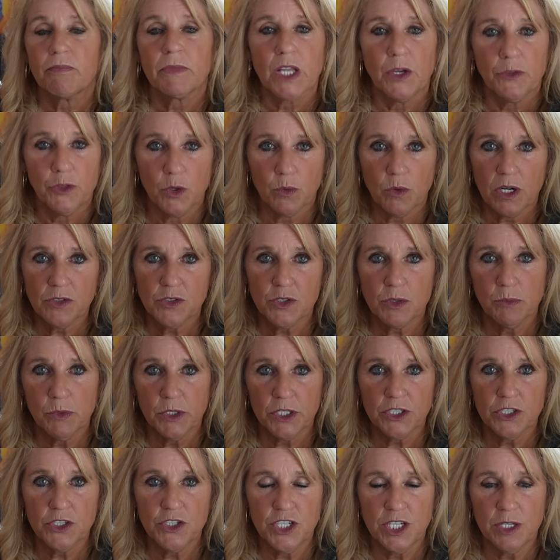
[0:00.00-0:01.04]
there are some
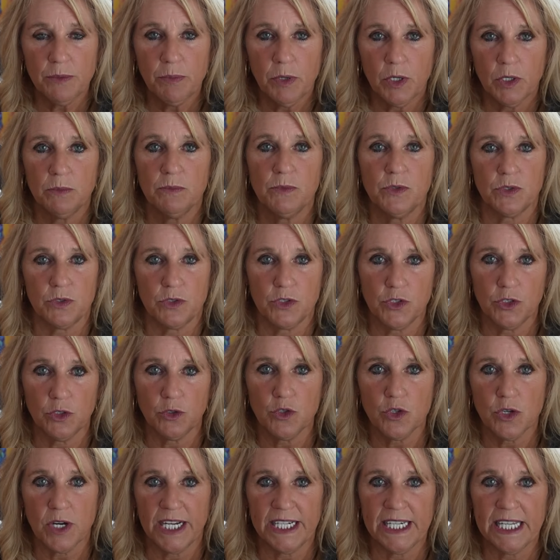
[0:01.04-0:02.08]
really cheap homes that are still
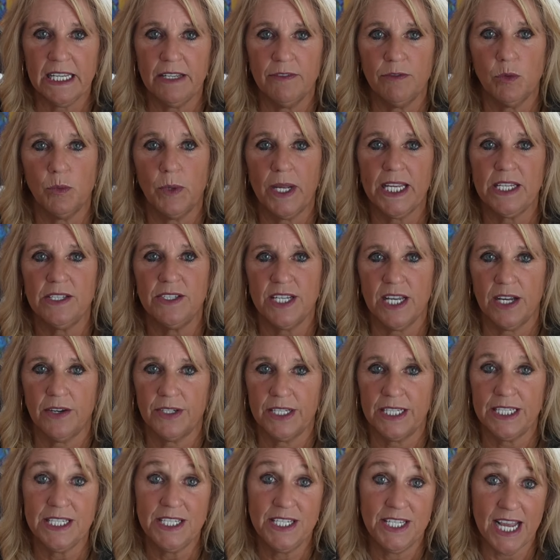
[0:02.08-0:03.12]
trying to give away down
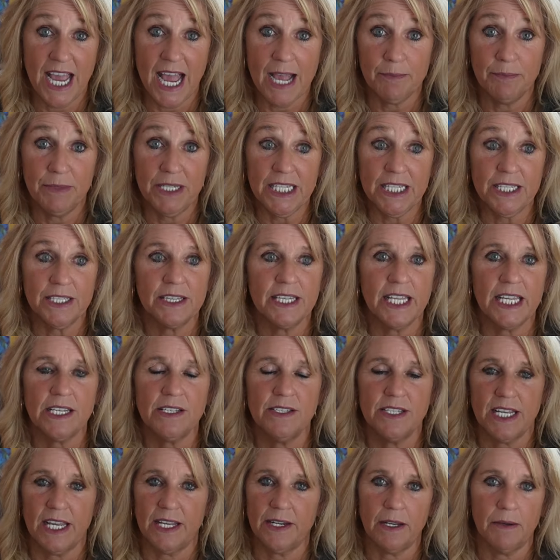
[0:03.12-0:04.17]
in Dabney and
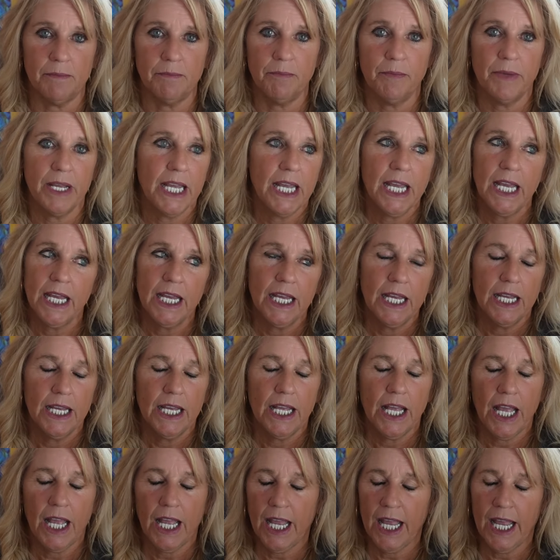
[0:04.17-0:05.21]
Lake Denham.
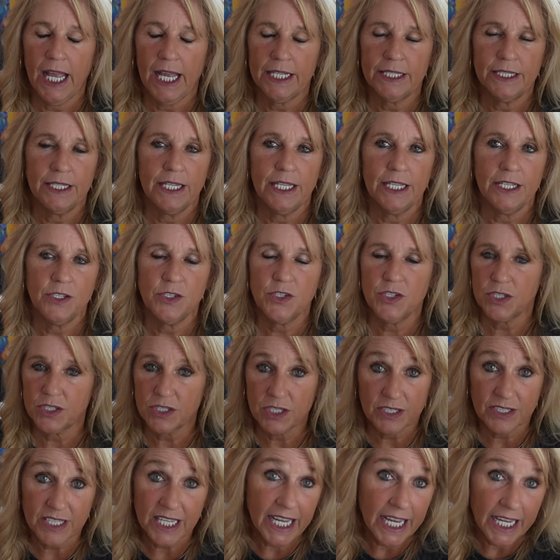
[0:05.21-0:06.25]
And it's just
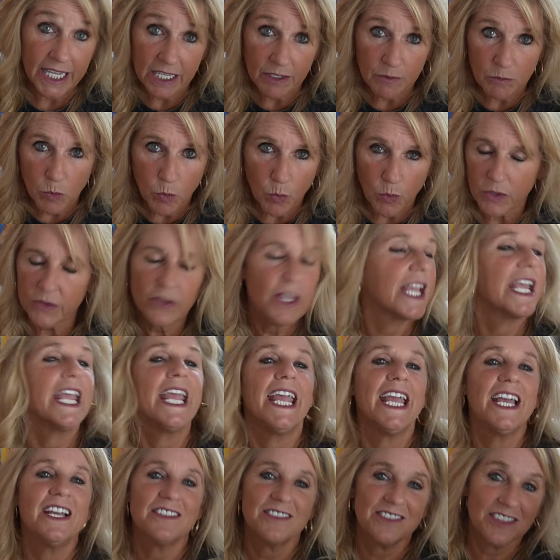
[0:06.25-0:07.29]
because they
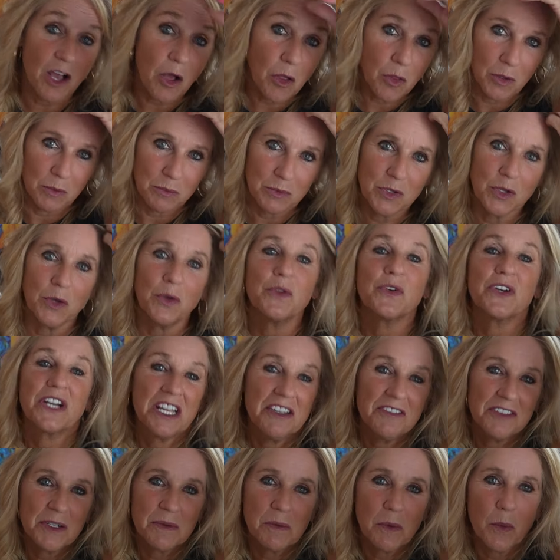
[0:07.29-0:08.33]
can't sell them, so they're
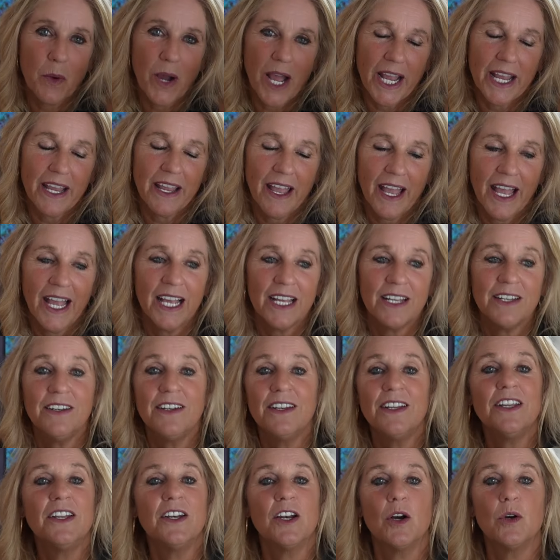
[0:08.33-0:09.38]
giving them away.
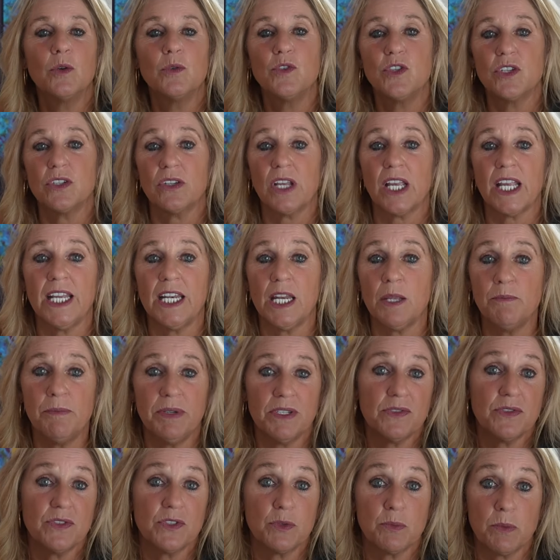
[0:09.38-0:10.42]
And, you know, just like any
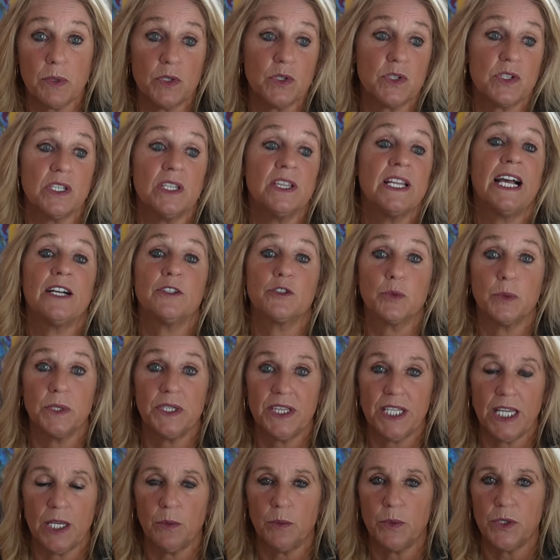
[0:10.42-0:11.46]
business person, that's what
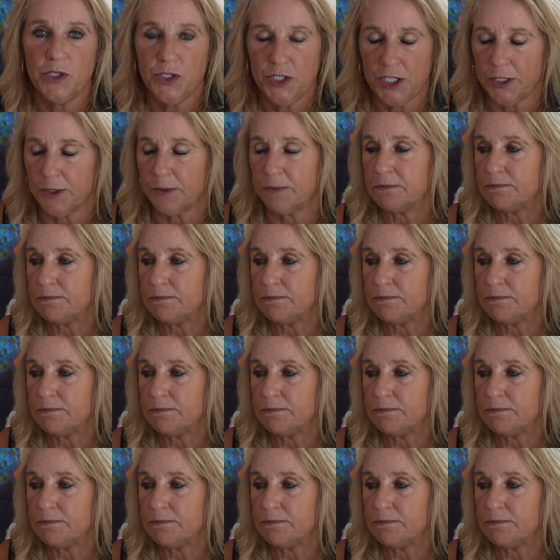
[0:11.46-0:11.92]
they would do.